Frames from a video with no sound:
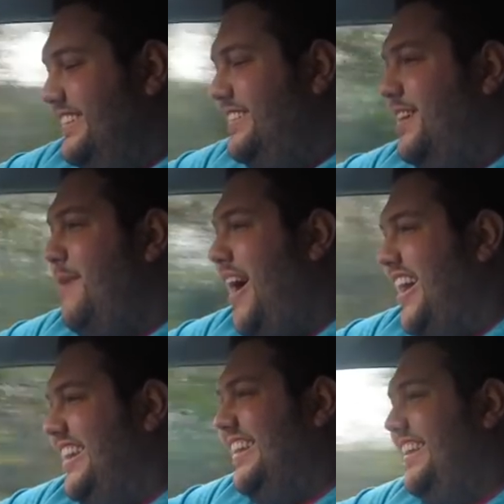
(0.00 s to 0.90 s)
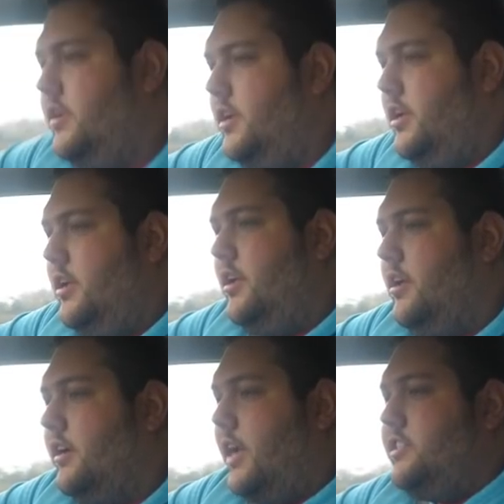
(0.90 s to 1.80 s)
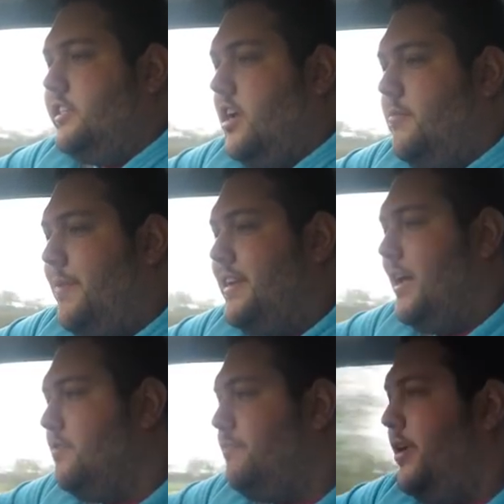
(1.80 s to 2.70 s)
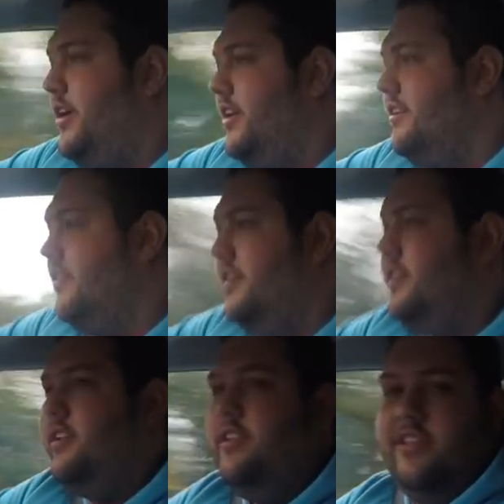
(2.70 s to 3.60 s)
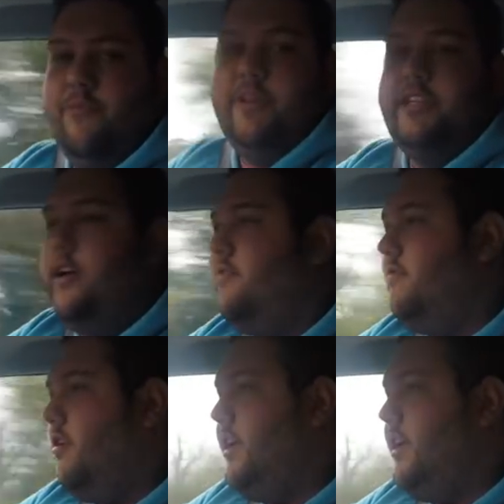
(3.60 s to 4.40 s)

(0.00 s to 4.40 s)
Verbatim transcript: Come on! Okay, she's coming back to Purton. If we turn right